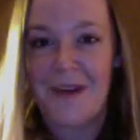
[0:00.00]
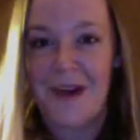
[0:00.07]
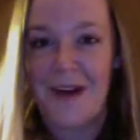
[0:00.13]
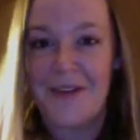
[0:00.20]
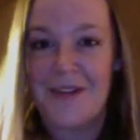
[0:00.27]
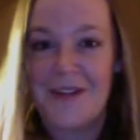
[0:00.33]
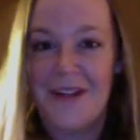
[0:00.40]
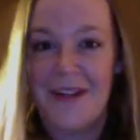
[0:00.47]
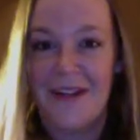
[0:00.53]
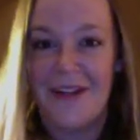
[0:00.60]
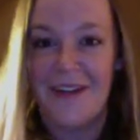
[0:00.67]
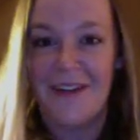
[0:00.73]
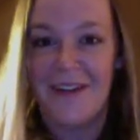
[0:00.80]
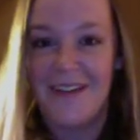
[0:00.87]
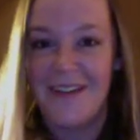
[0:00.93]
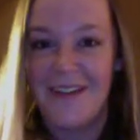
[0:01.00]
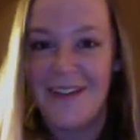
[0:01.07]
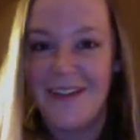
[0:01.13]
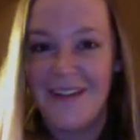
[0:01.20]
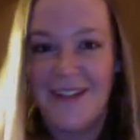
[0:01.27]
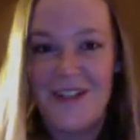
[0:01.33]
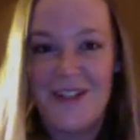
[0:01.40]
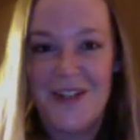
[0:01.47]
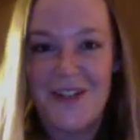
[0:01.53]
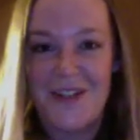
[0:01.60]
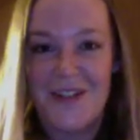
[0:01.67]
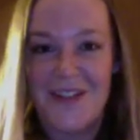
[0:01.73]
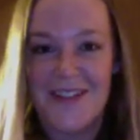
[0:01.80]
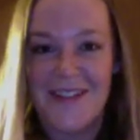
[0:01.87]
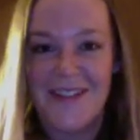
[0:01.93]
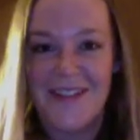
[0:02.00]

I'll see you later. Cheers.